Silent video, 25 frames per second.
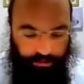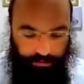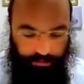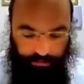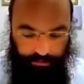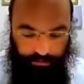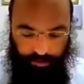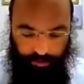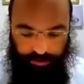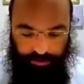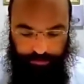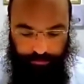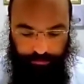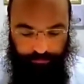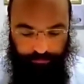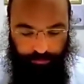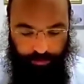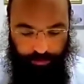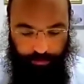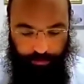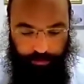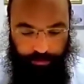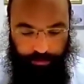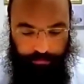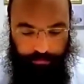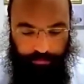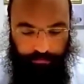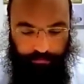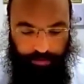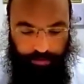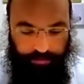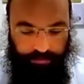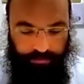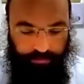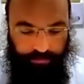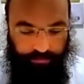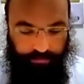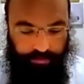Just before we move
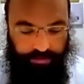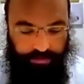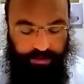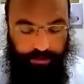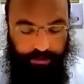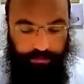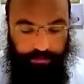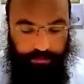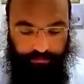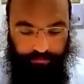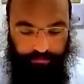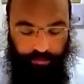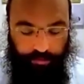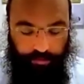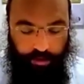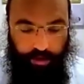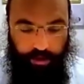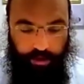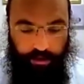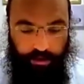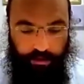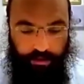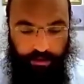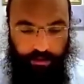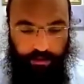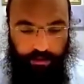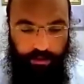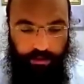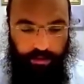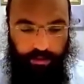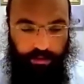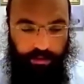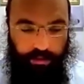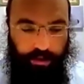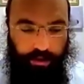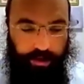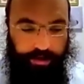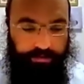on to verse number four,
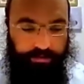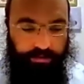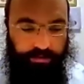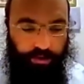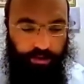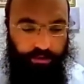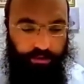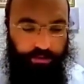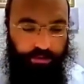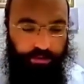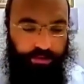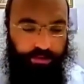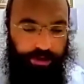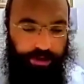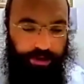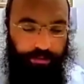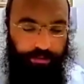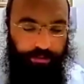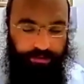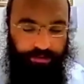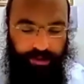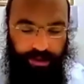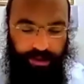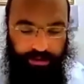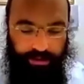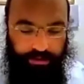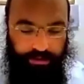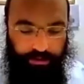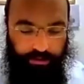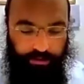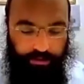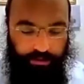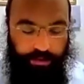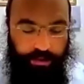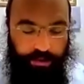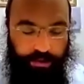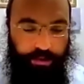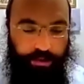I told you that I would tell
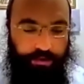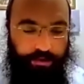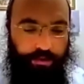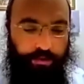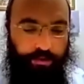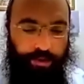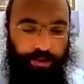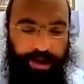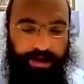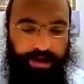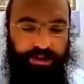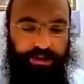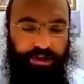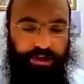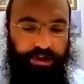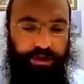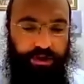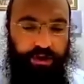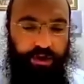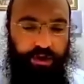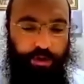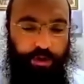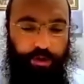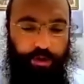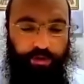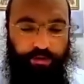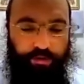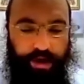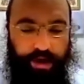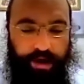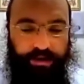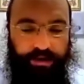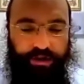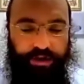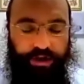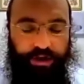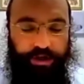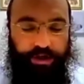you the Rashi, what
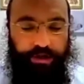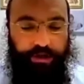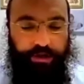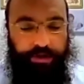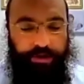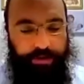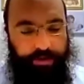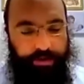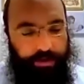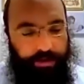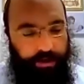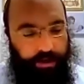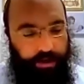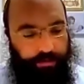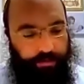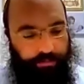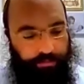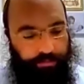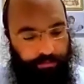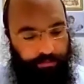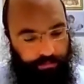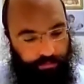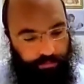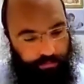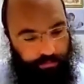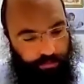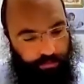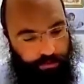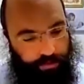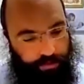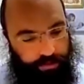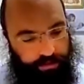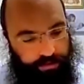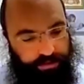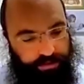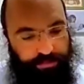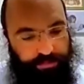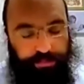Rashi
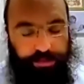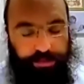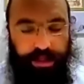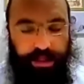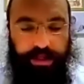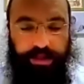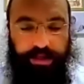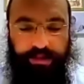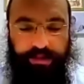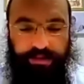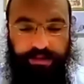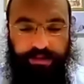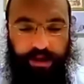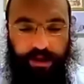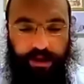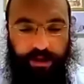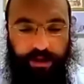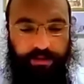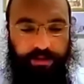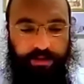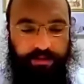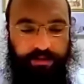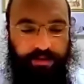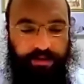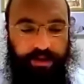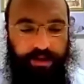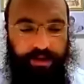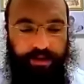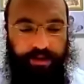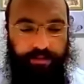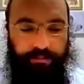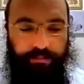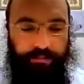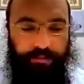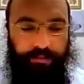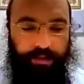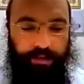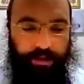explains on the
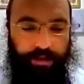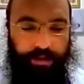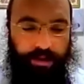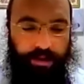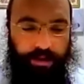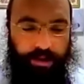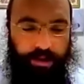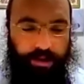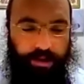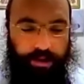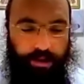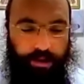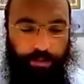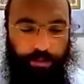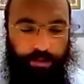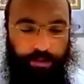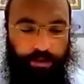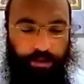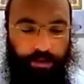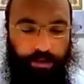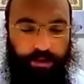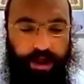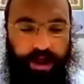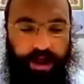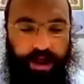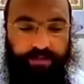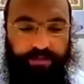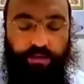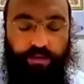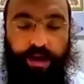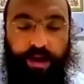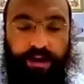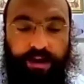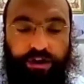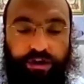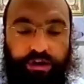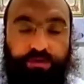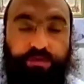Tehillim. We don't have a
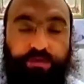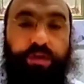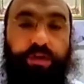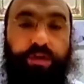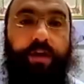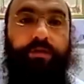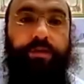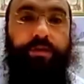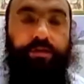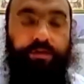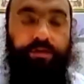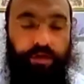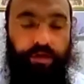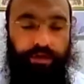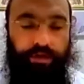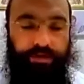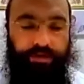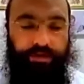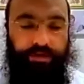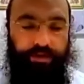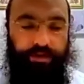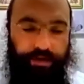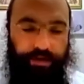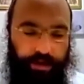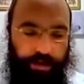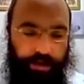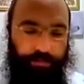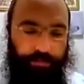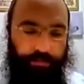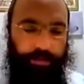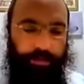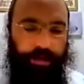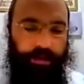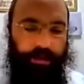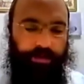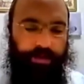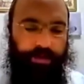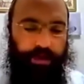Rashi for every verse, but
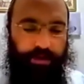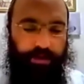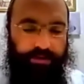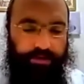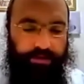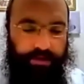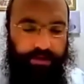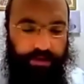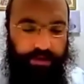I think it's